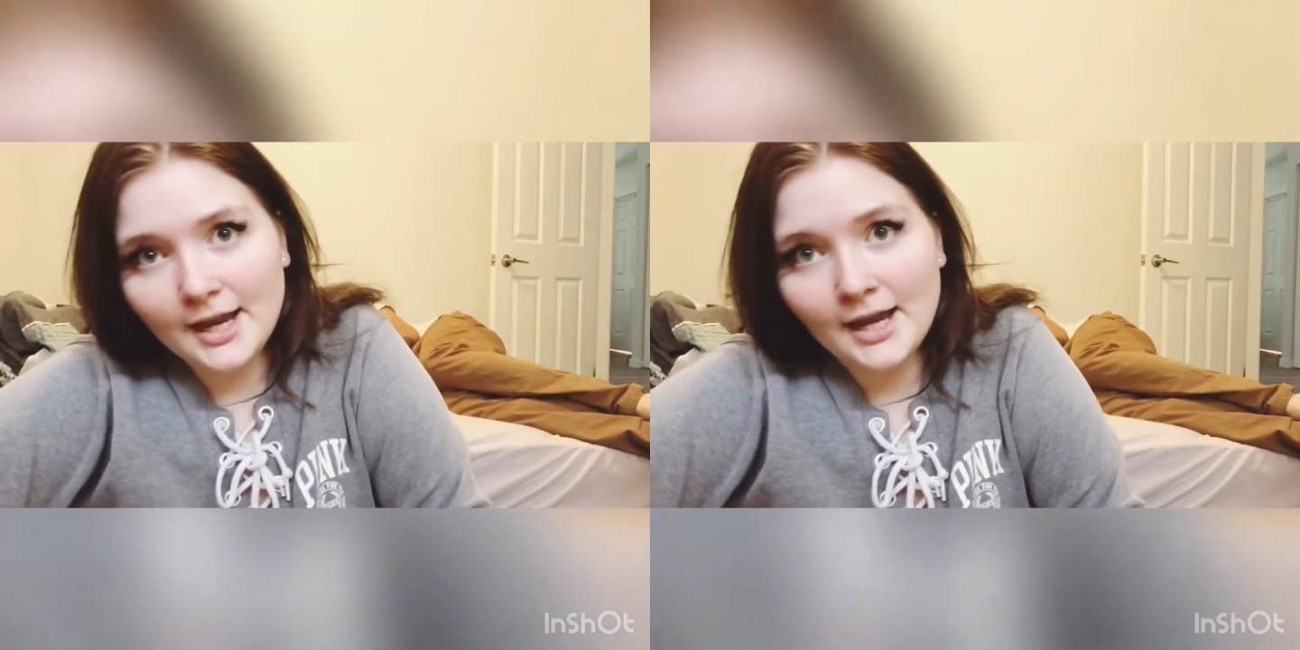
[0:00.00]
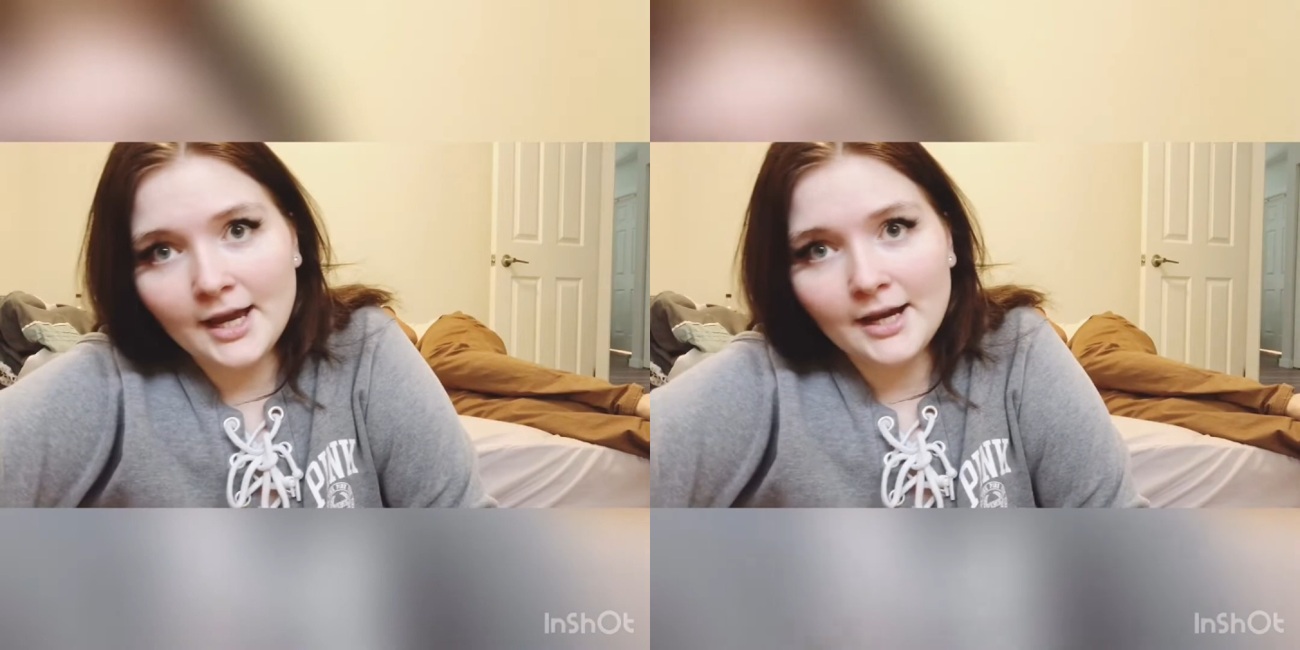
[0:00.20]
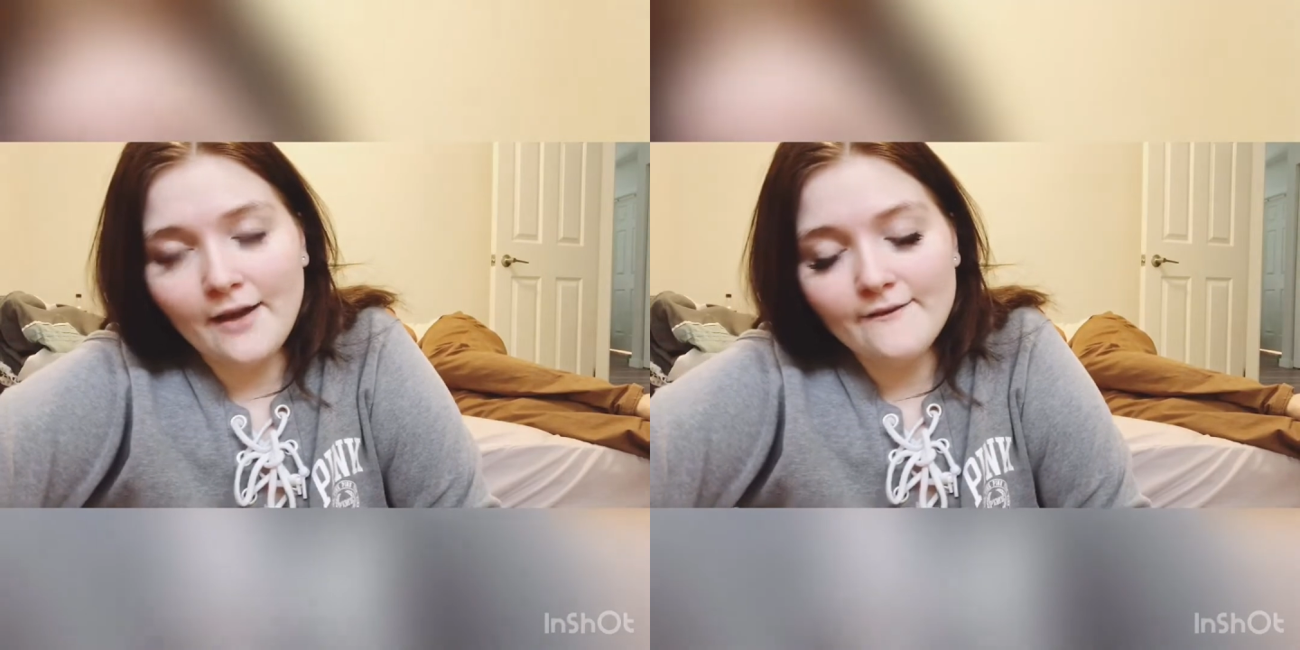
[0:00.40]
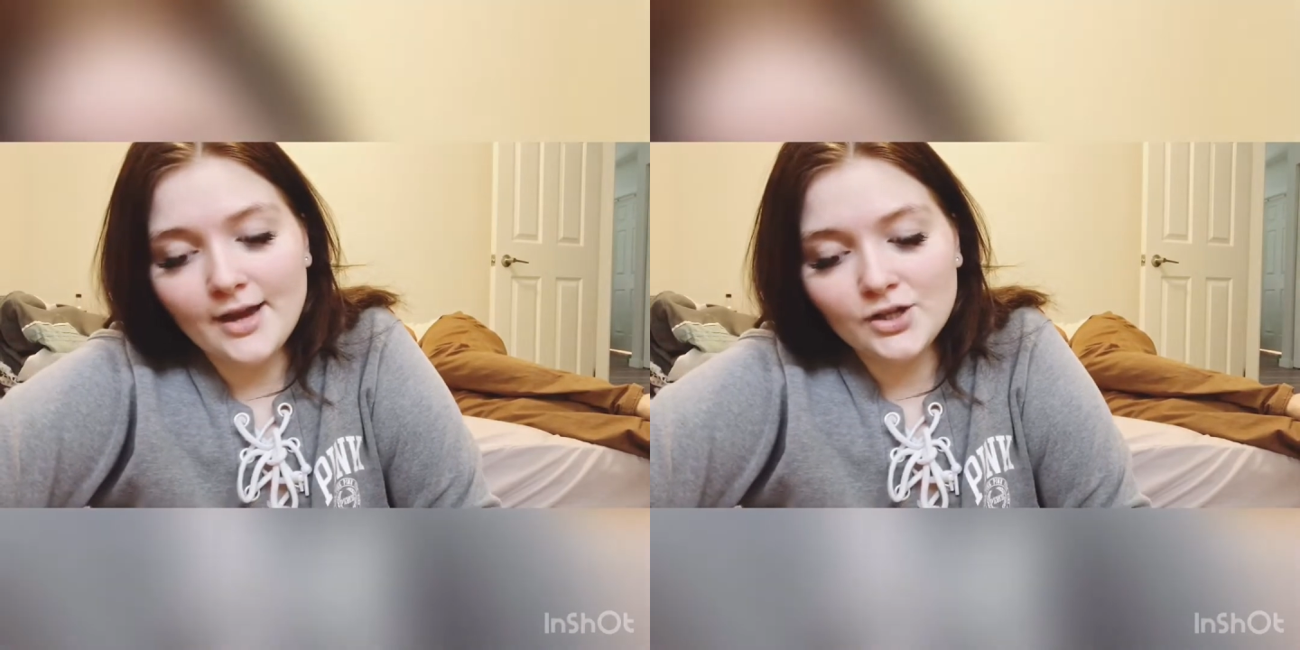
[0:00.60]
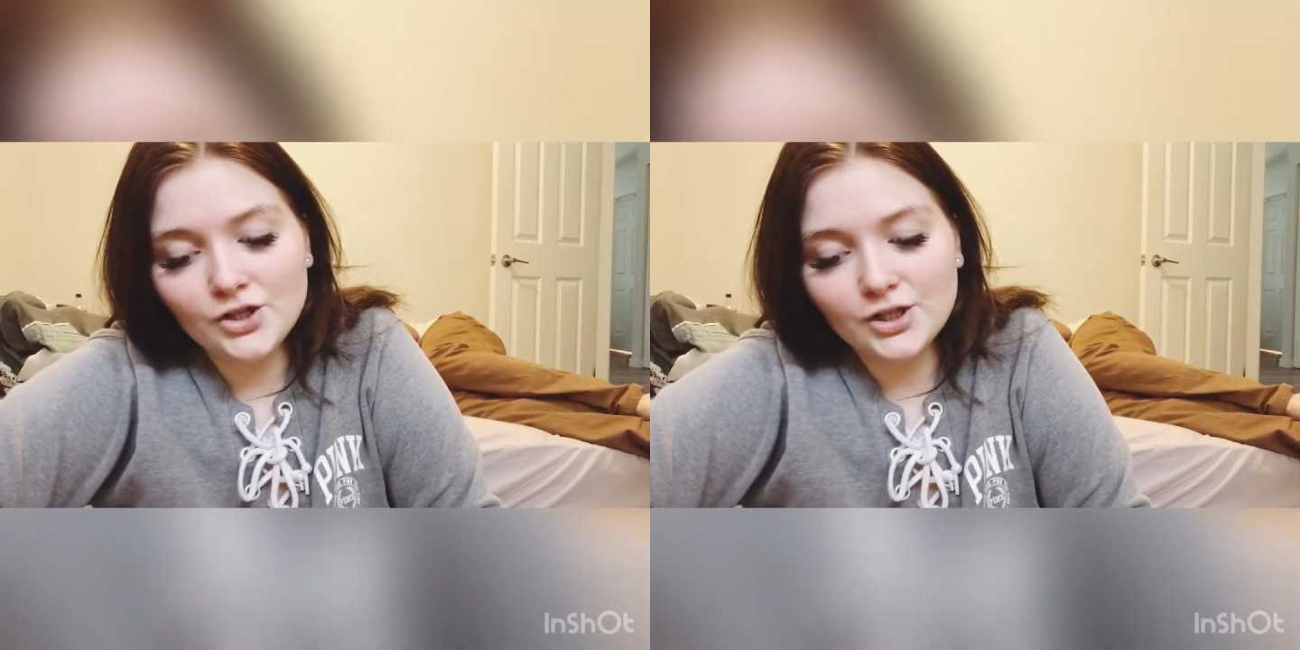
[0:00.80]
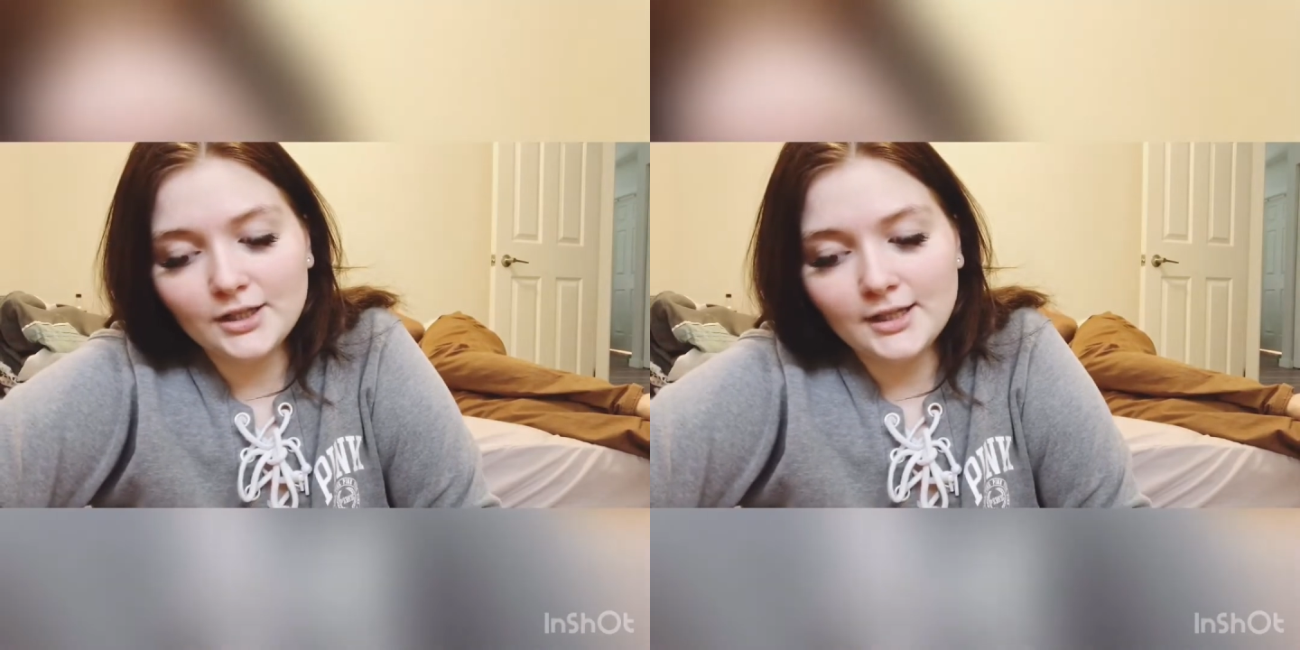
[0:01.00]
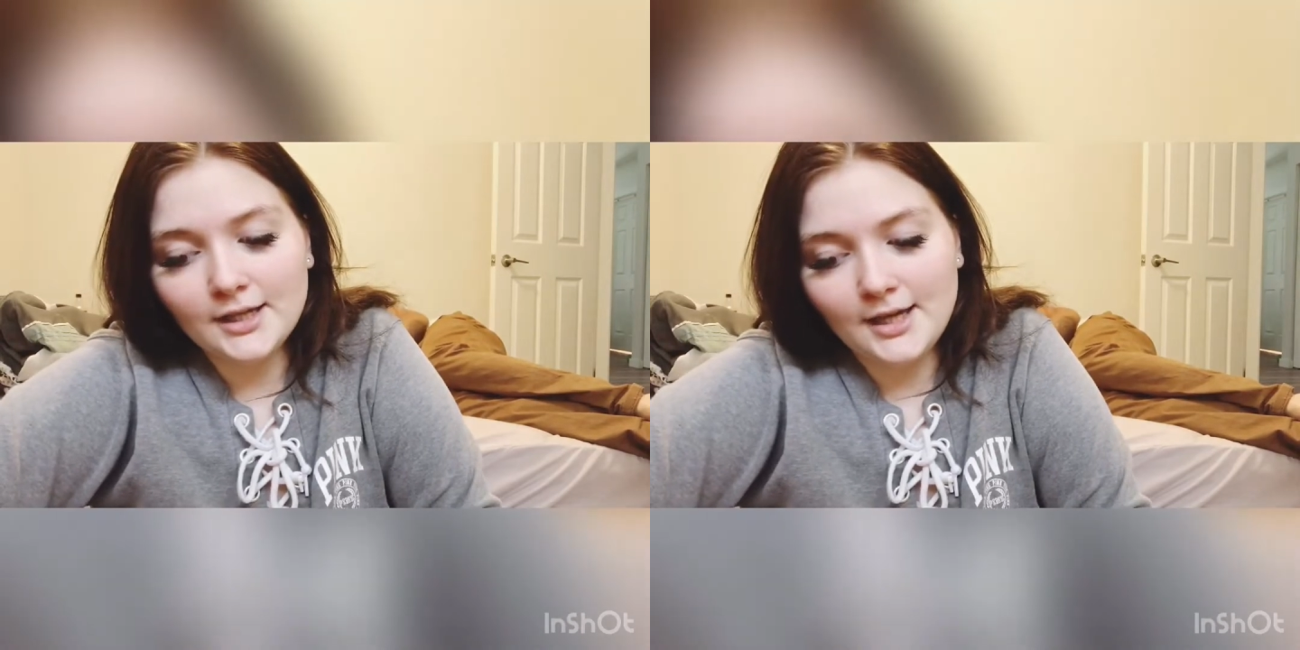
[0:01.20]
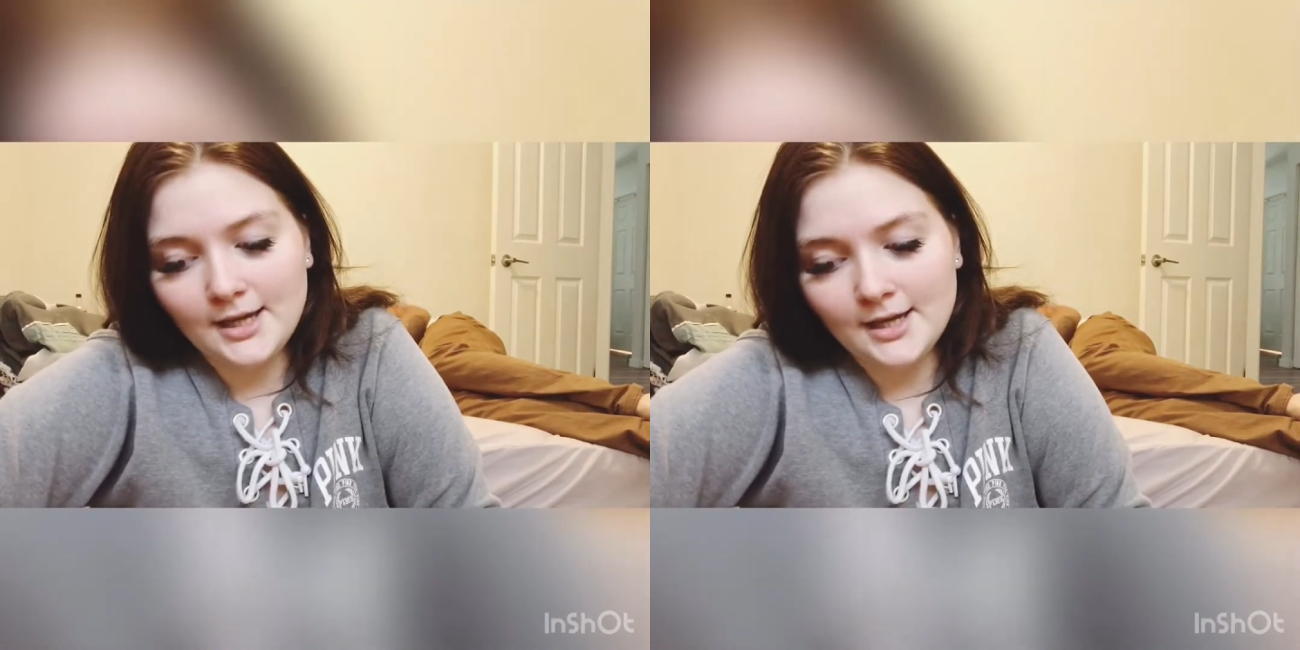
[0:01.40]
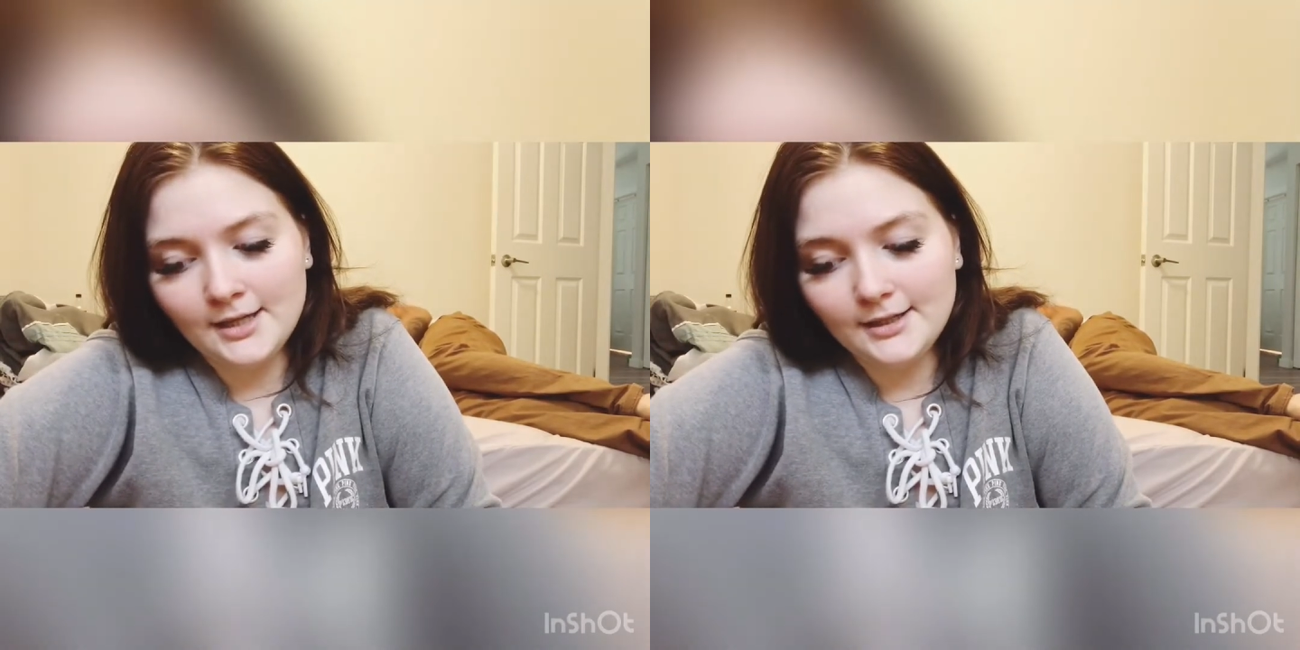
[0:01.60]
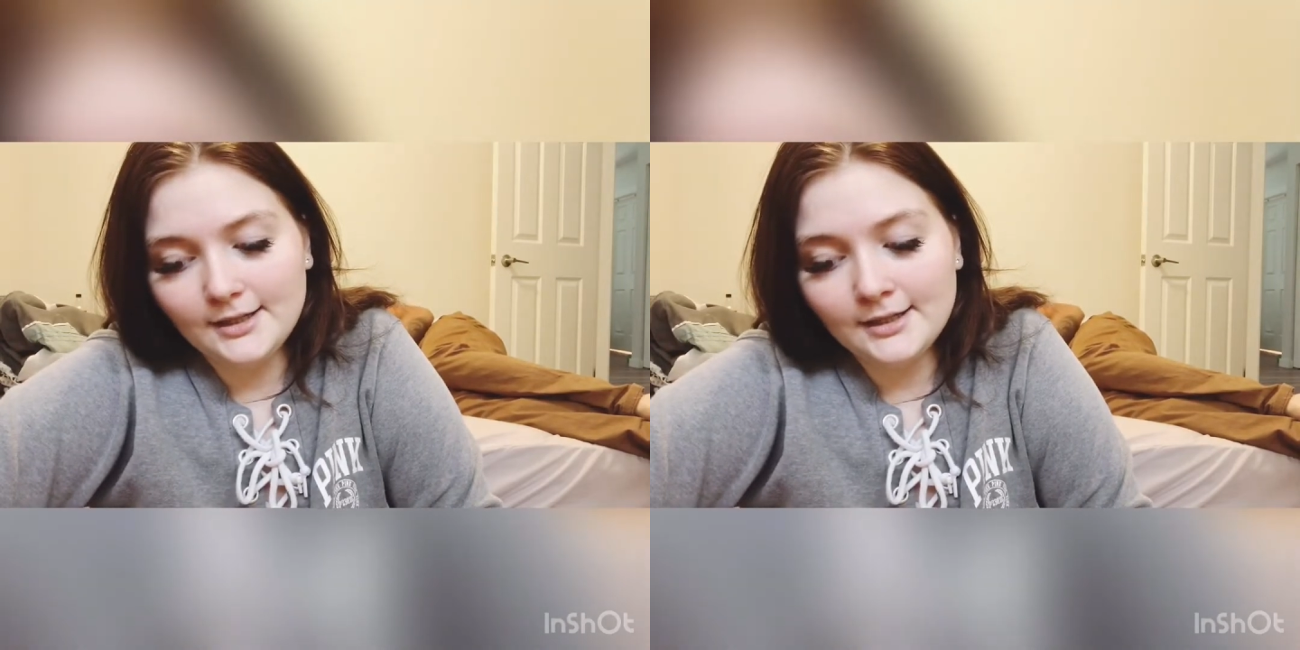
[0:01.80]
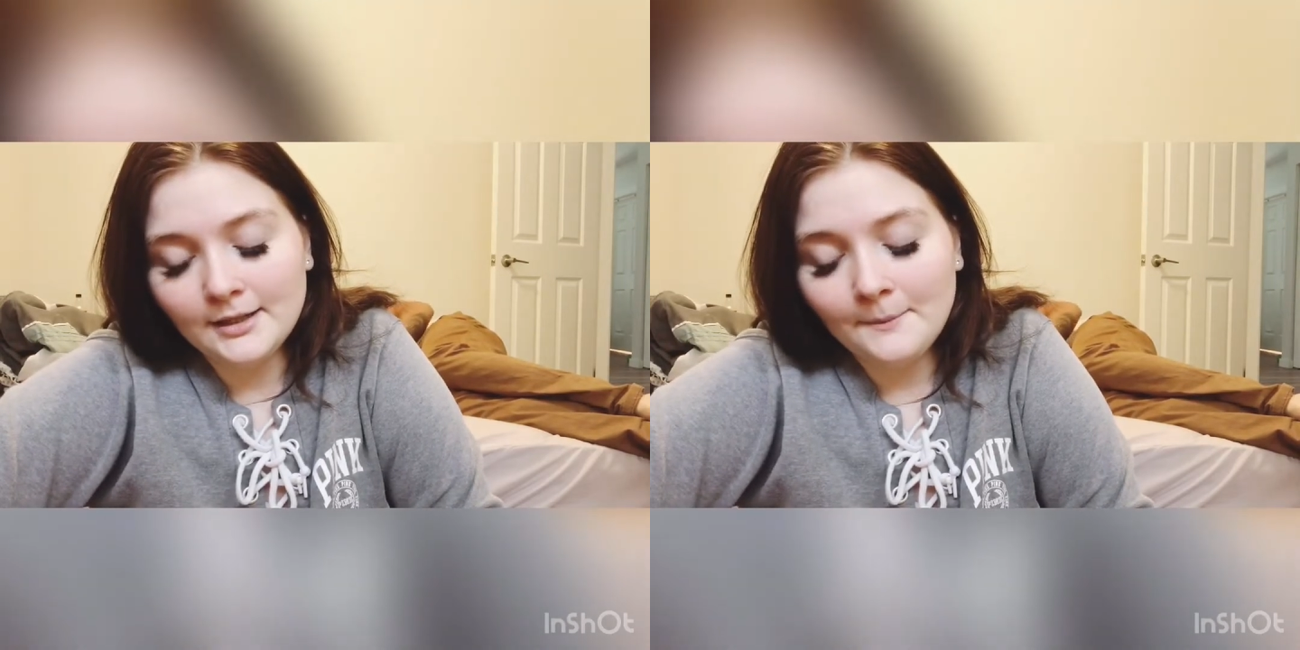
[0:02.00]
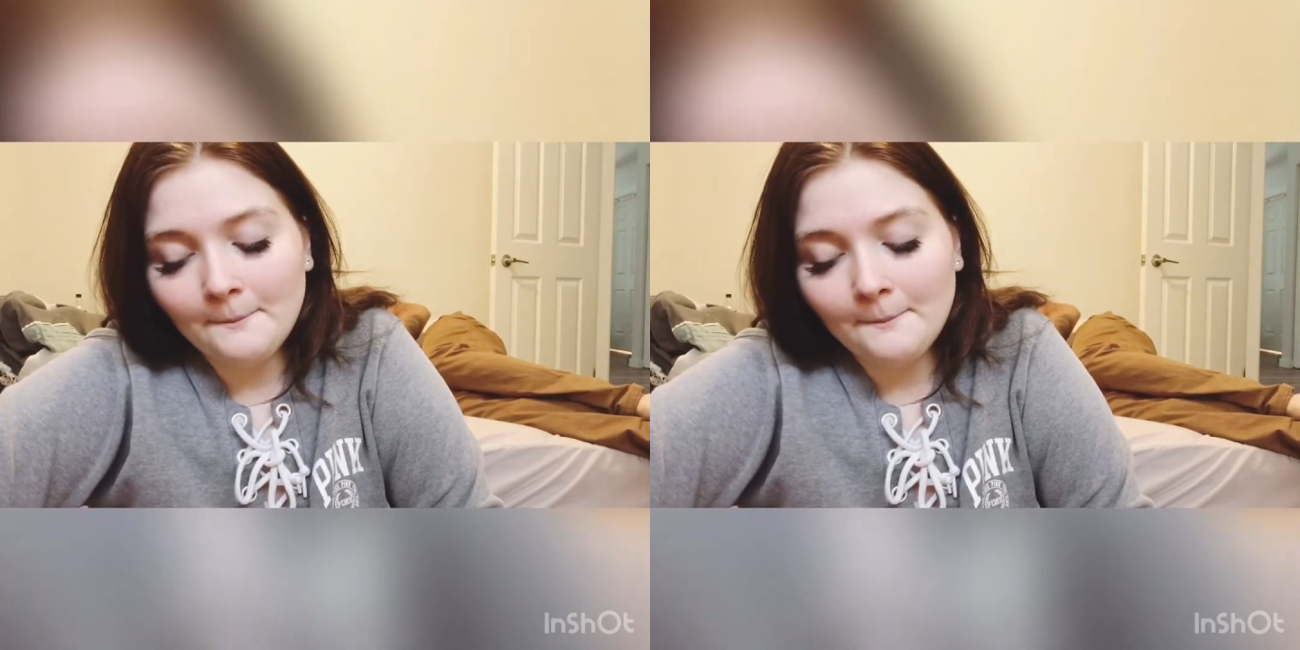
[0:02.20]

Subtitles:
and eventually it